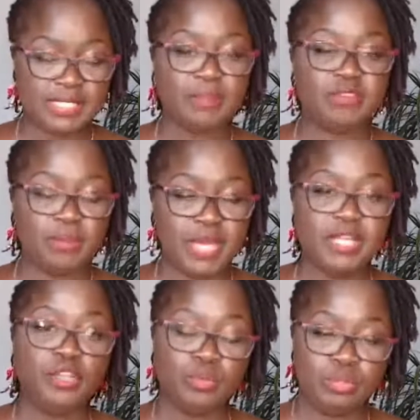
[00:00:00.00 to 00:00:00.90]
Some of the
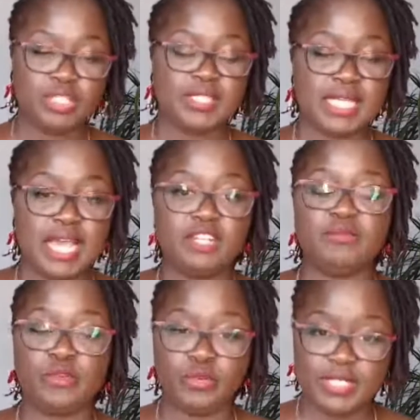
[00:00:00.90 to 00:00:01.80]
money you put aside
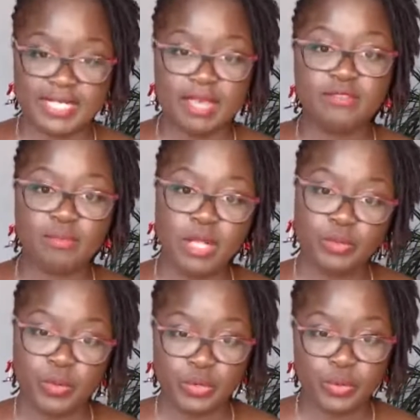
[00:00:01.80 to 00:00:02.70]
for yourself while
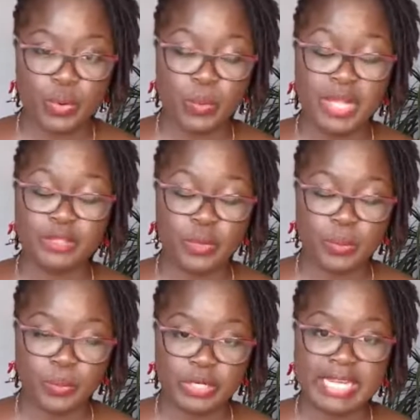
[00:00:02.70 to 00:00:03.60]
you
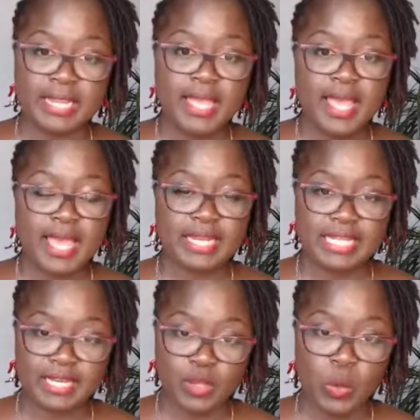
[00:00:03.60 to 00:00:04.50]
are working
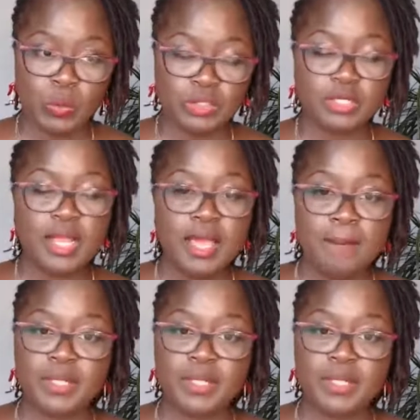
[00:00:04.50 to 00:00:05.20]
and getting older,